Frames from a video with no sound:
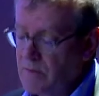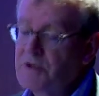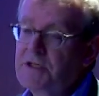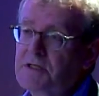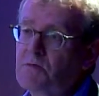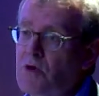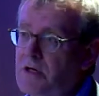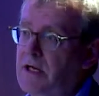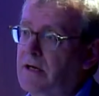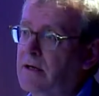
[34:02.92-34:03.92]
which is
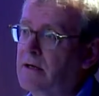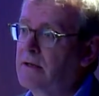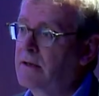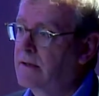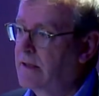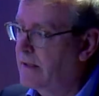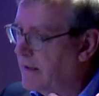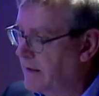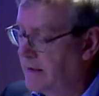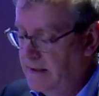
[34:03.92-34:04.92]
working
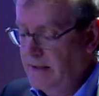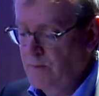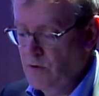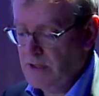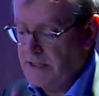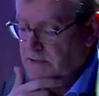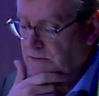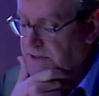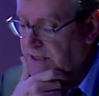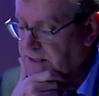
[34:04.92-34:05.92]
in a more
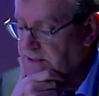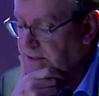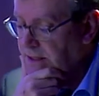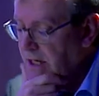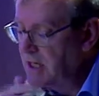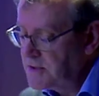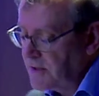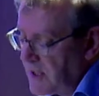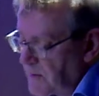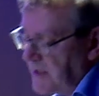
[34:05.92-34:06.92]
classical sense. So
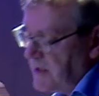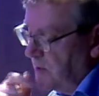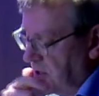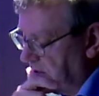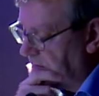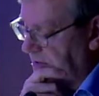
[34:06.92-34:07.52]
getting back to the mission of